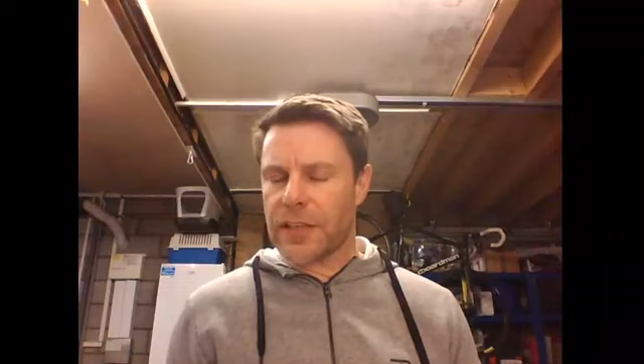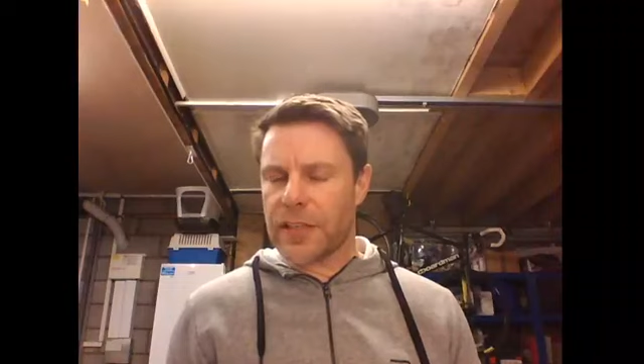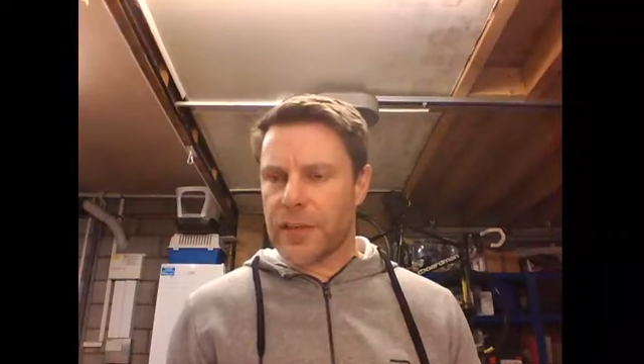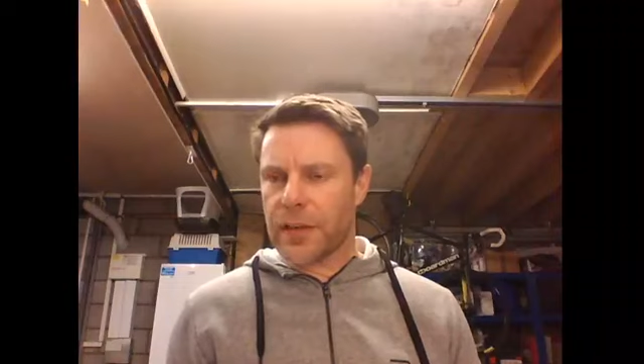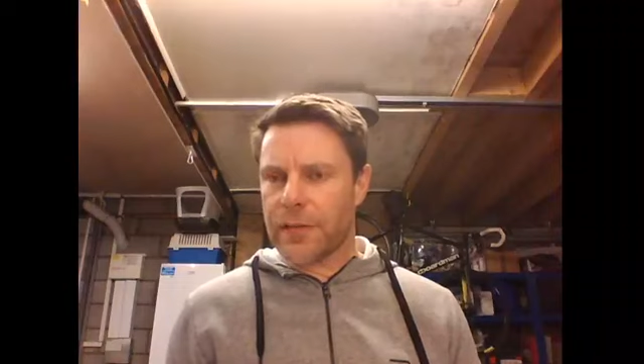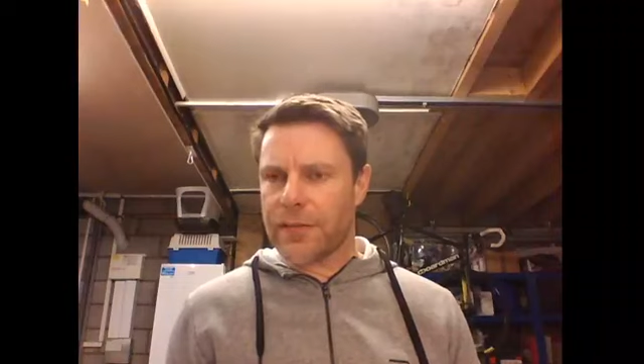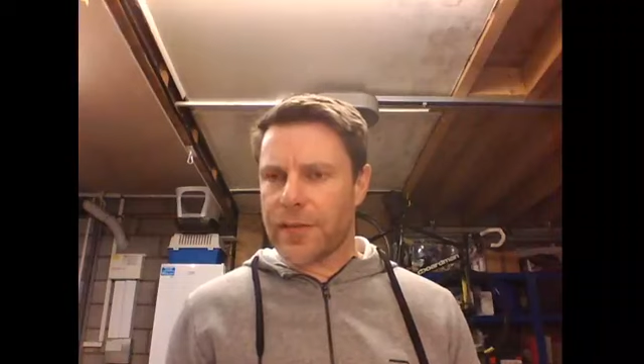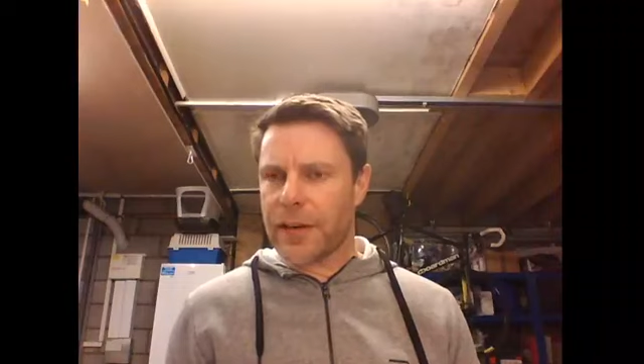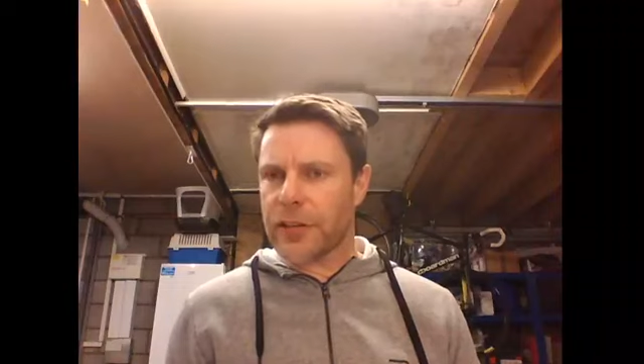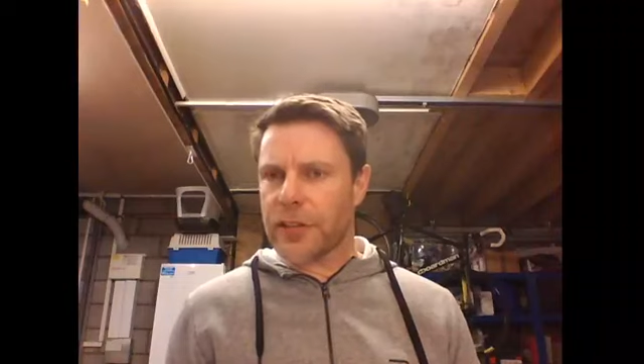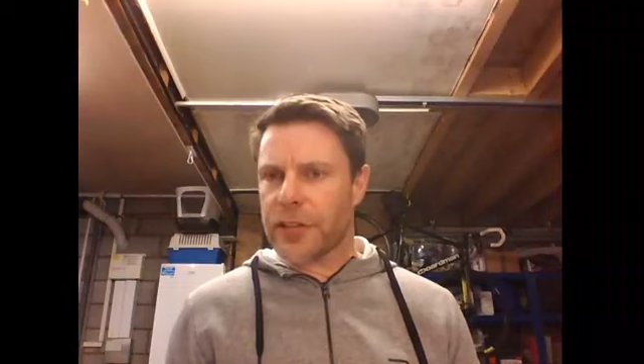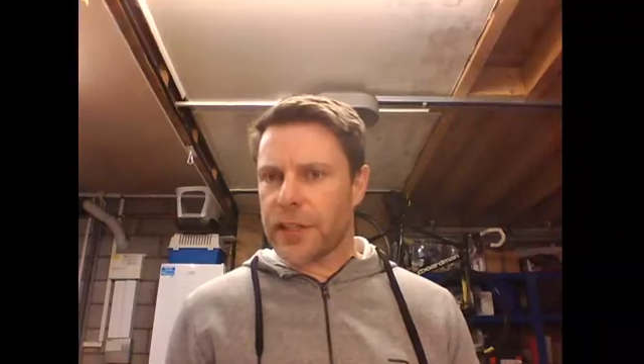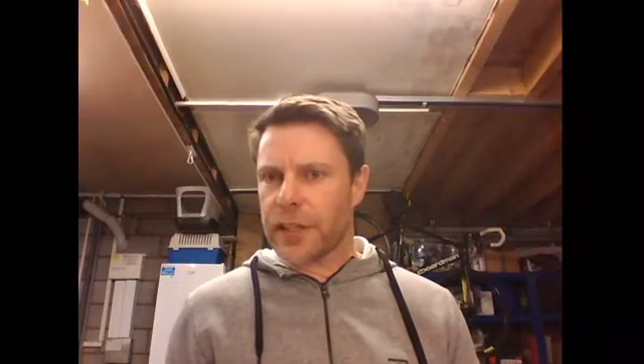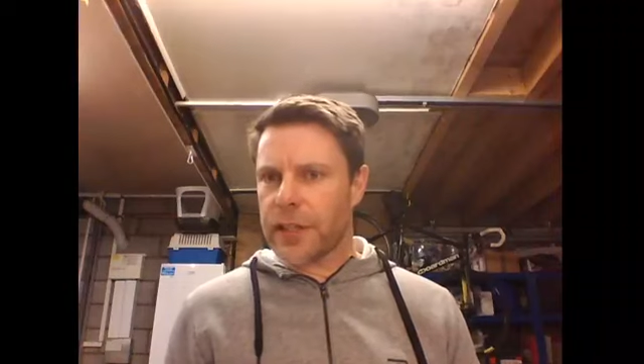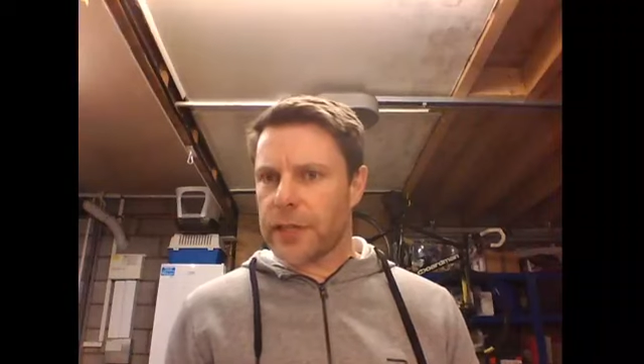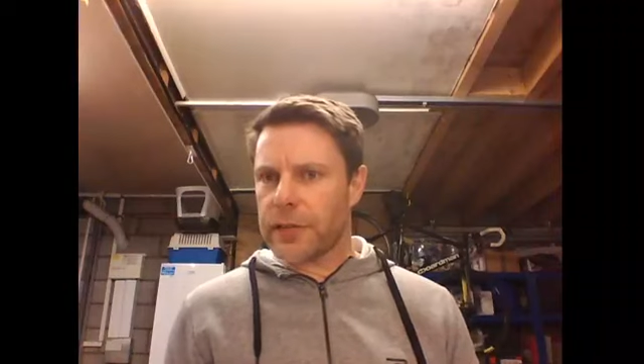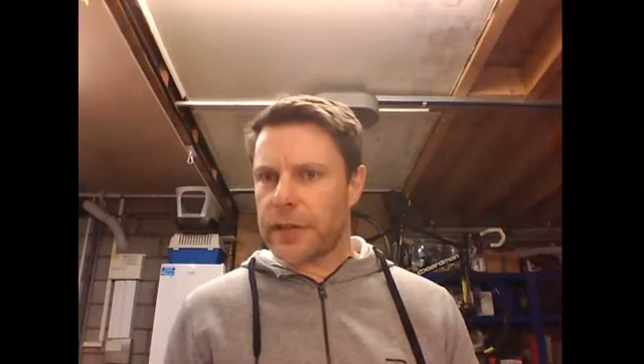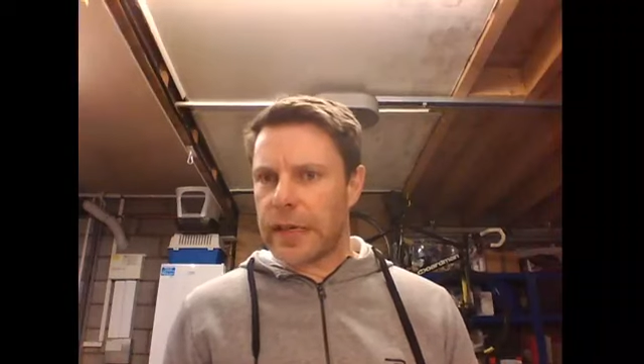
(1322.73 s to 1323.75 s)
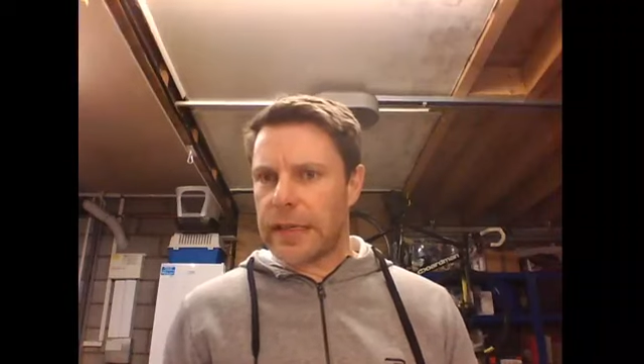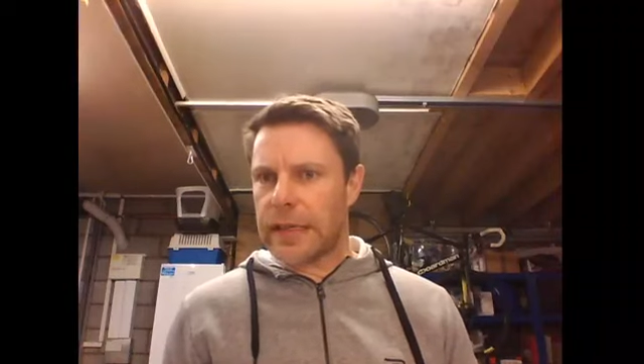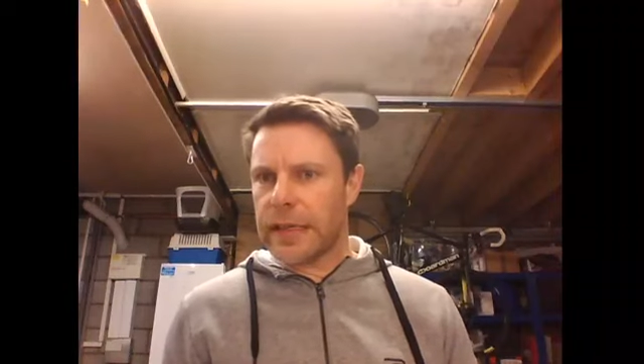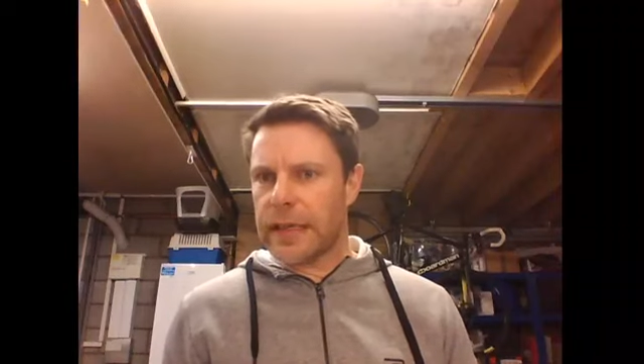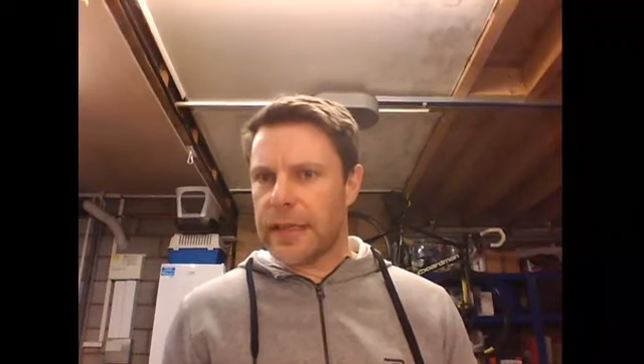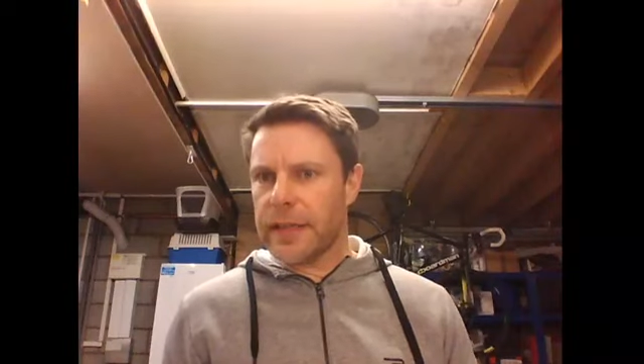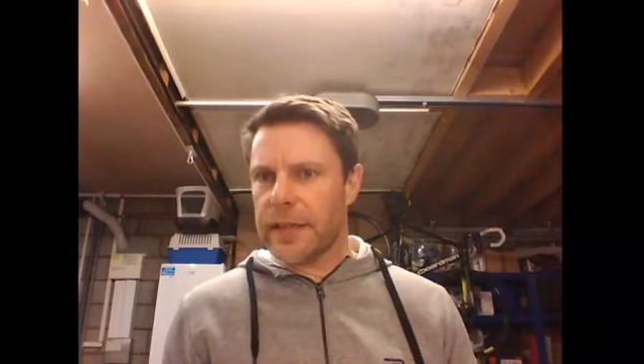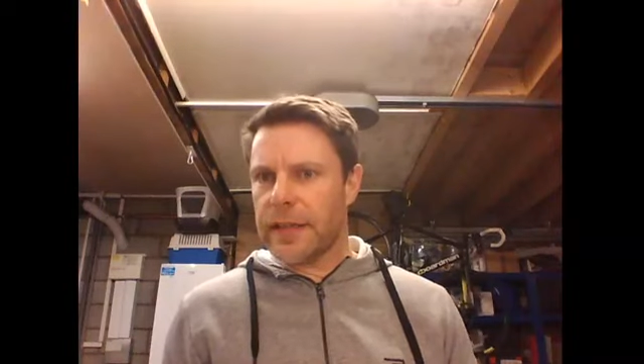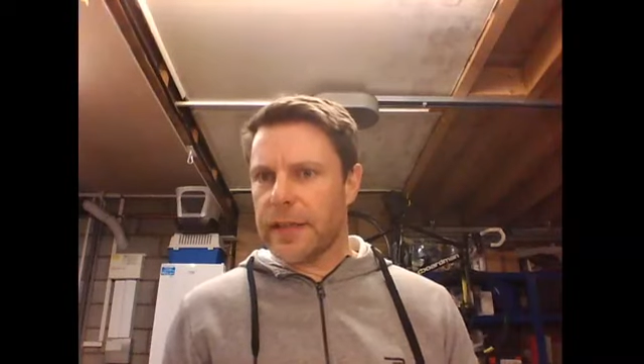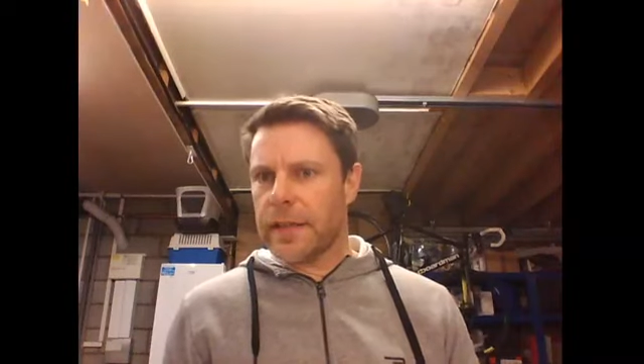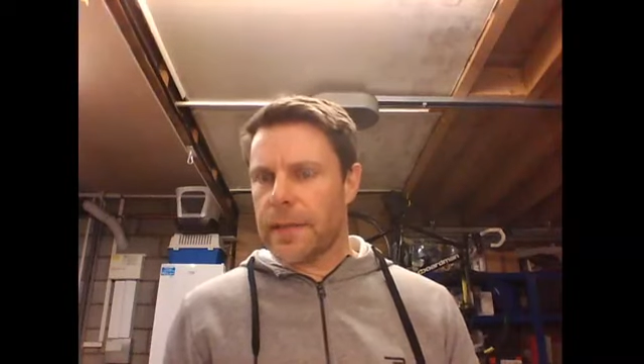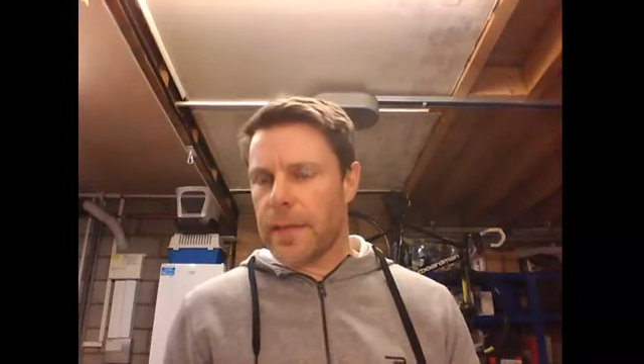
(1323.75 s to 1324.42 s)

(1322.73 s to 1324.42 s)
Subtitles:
not functioning correctly,